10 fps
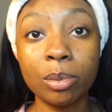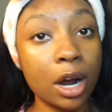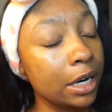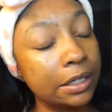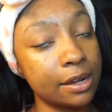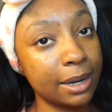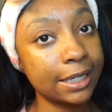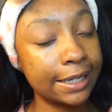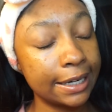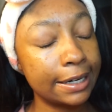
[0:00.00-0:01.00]
progress that my
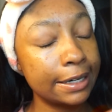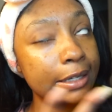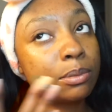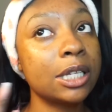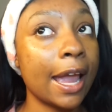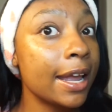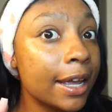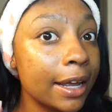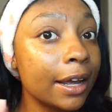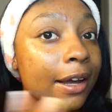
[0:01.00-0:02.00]
skin is
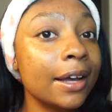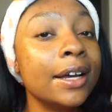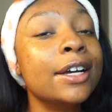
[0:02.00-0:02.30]
taking.